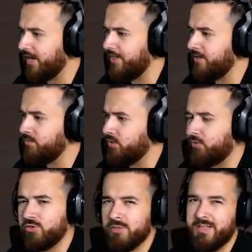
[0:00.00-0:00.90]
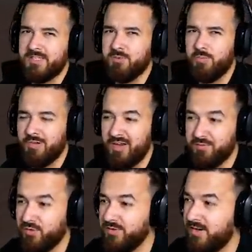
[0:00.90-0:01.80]
And then we'll also make some more
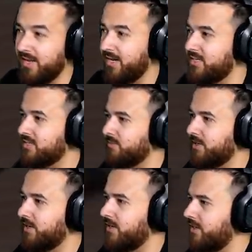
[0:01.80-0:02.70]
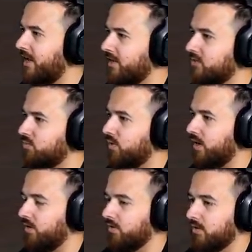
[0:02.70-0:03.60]
plentiful needs because we're going to need that as
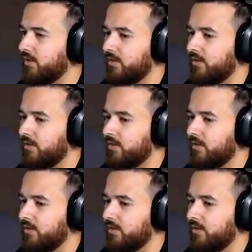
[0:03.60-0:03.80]
well.